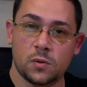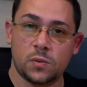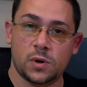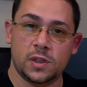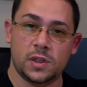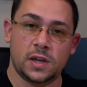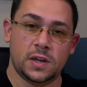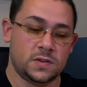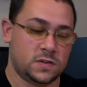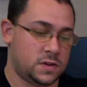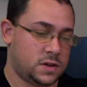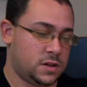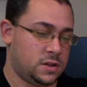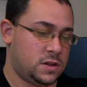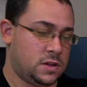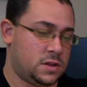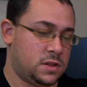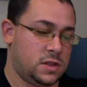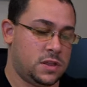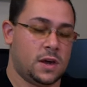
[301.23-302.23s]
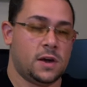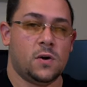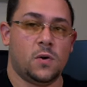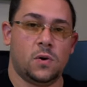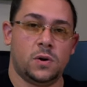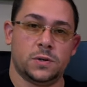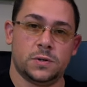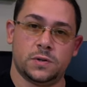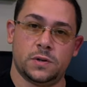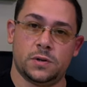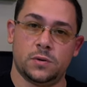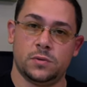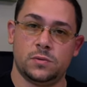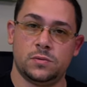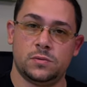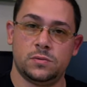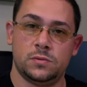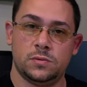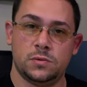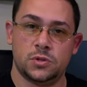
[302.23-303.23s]
when they said that they also
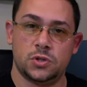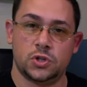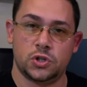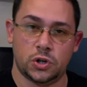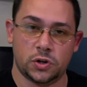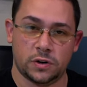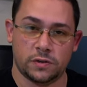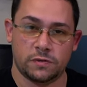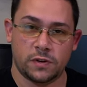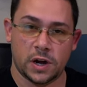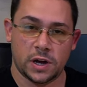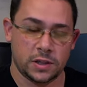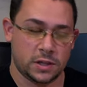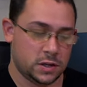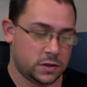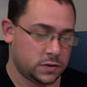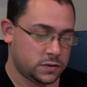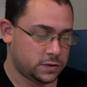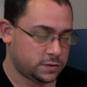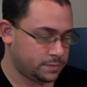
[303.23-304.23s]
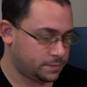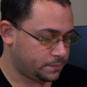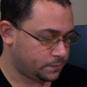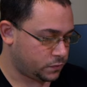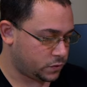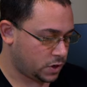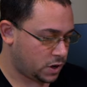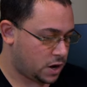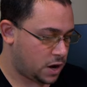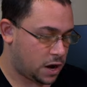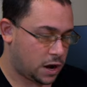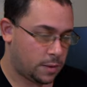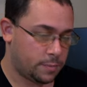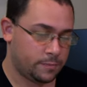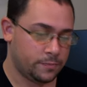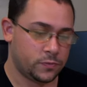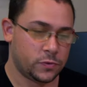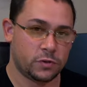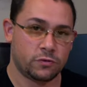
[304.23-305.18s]
certify these um,